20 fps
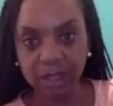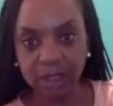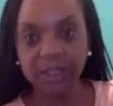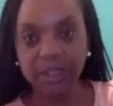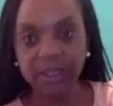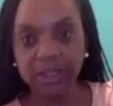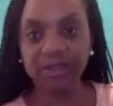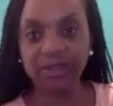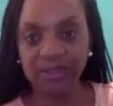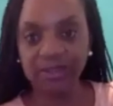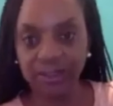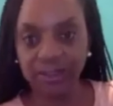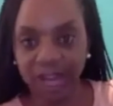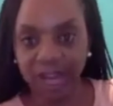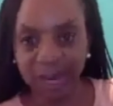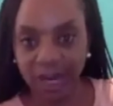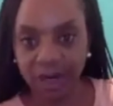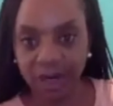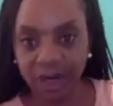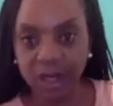This is
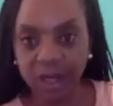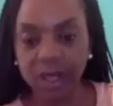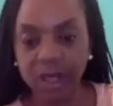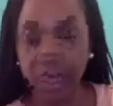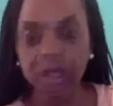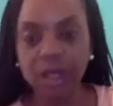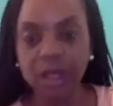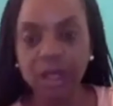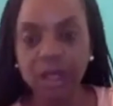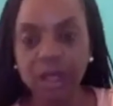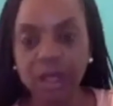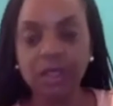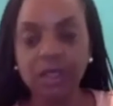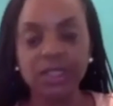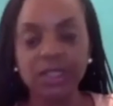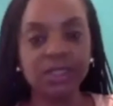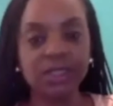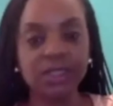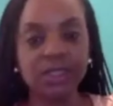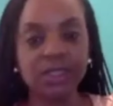unfair.
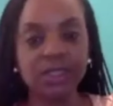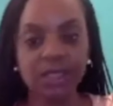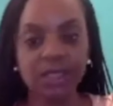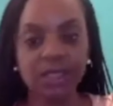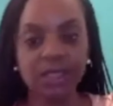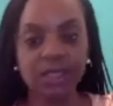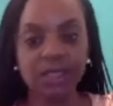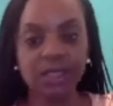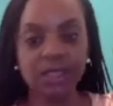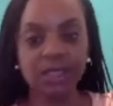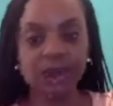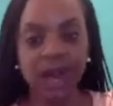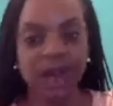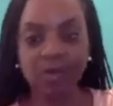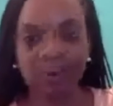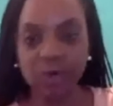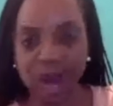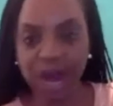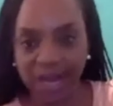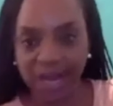This is
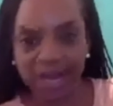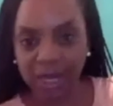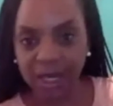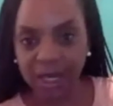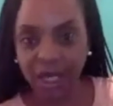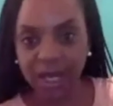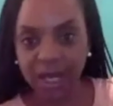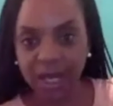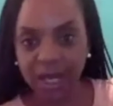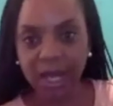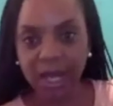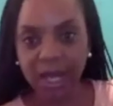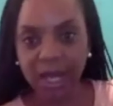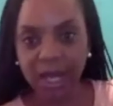not right.